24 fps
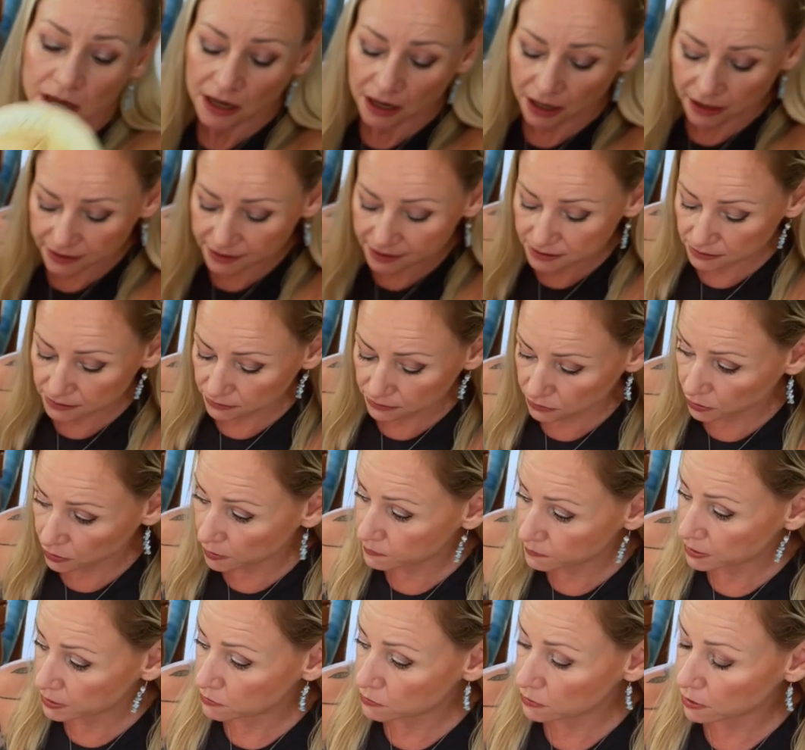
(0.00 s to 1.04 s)
And this
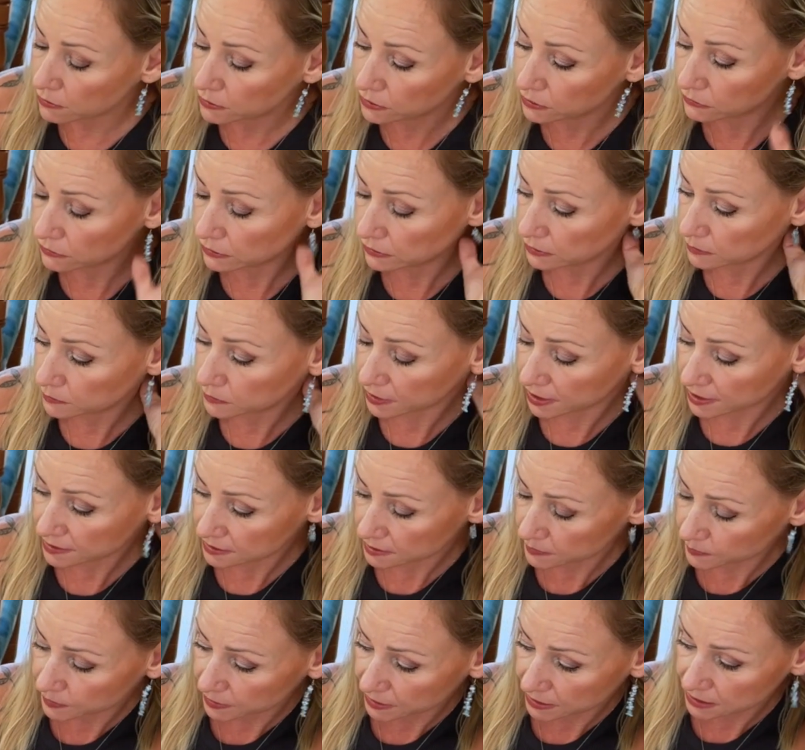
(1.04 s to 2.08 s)
could be what you're on the
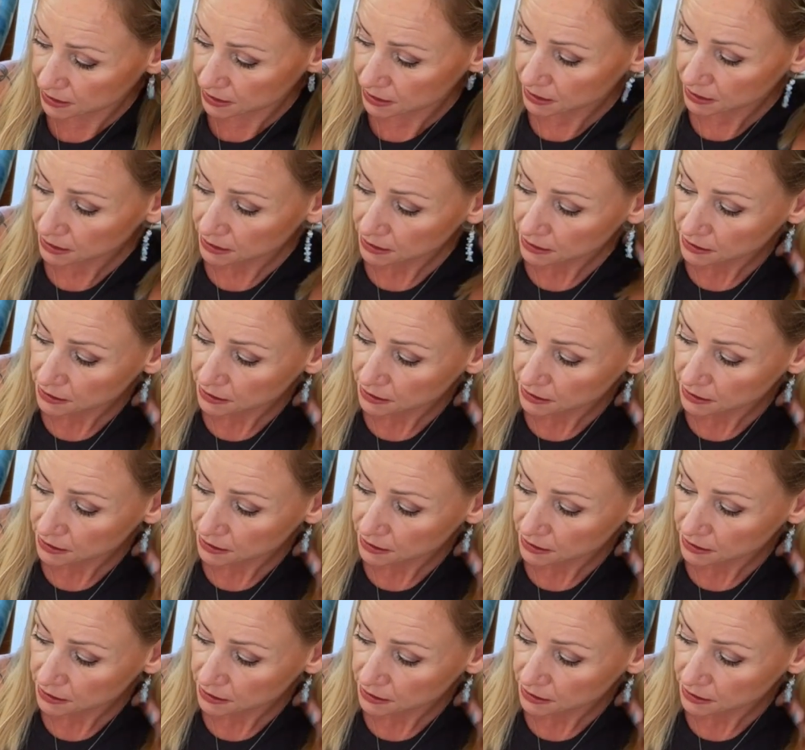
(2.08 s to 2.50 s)
precipice,